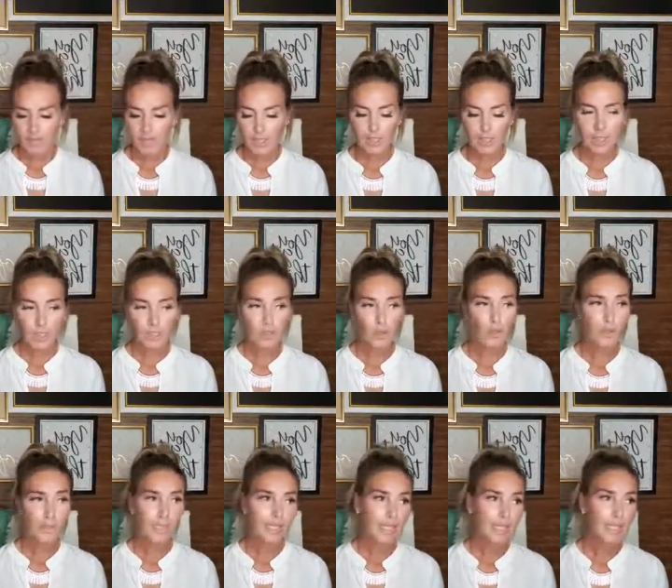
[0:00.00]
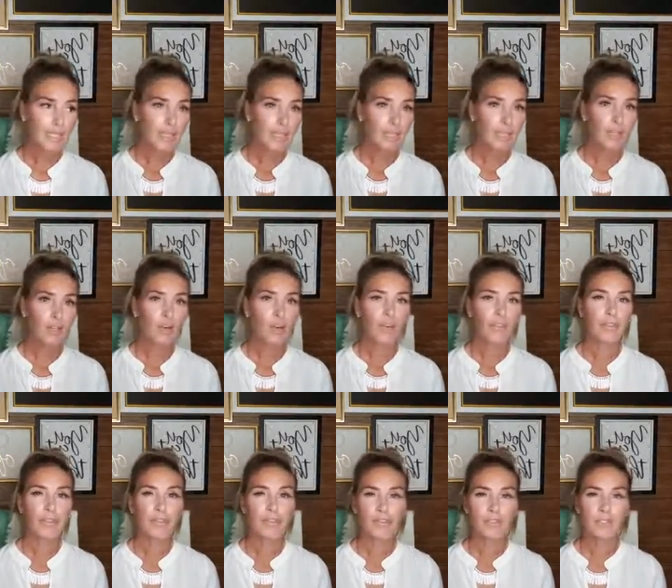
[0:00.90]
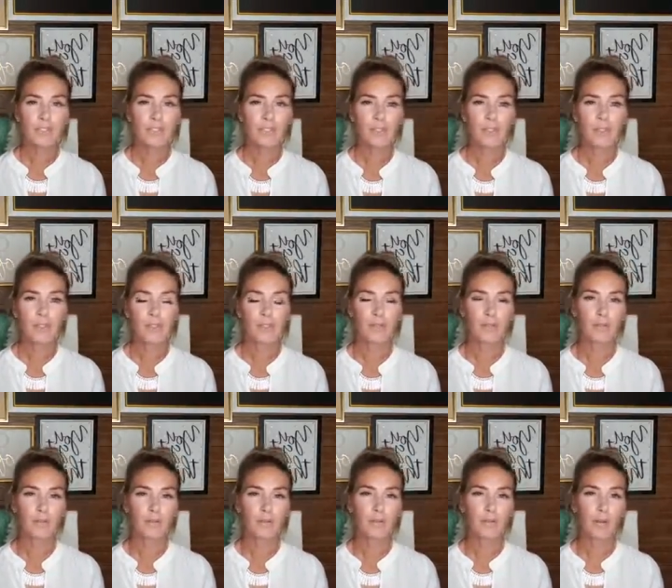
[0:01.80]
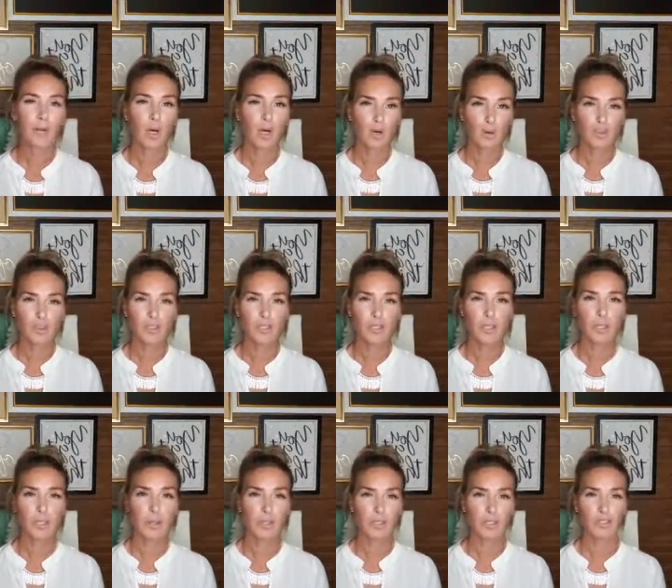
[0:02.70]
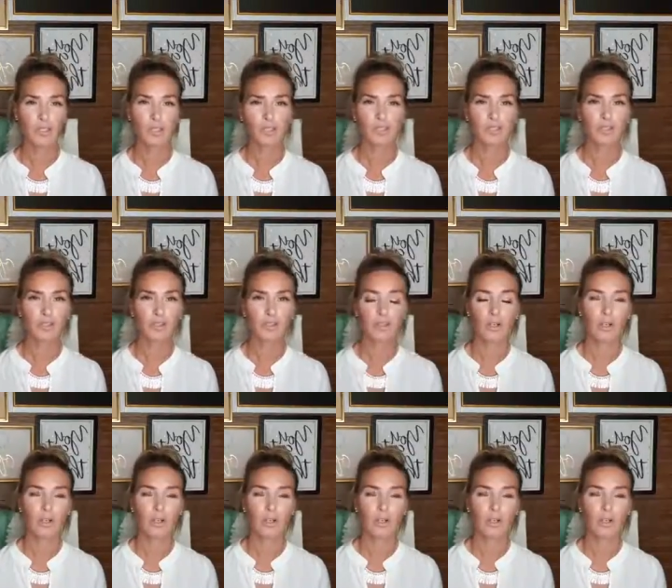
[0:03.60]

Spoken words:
like unique and authentic posts and pictures.